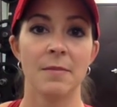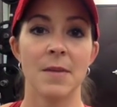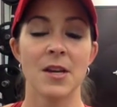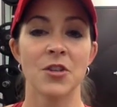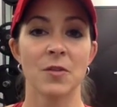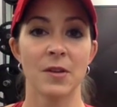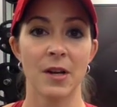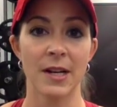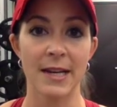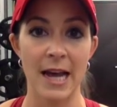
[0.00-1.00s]
making sure that you're
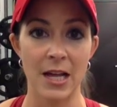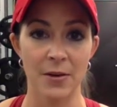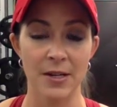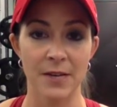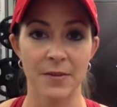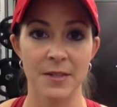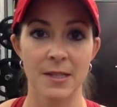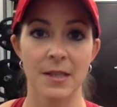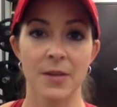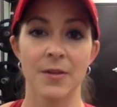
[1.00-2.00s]
in a calorie
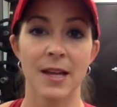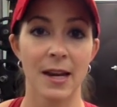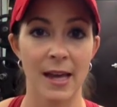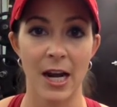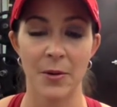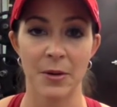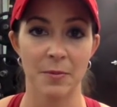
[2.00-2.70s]
deficit, that you're getting adequate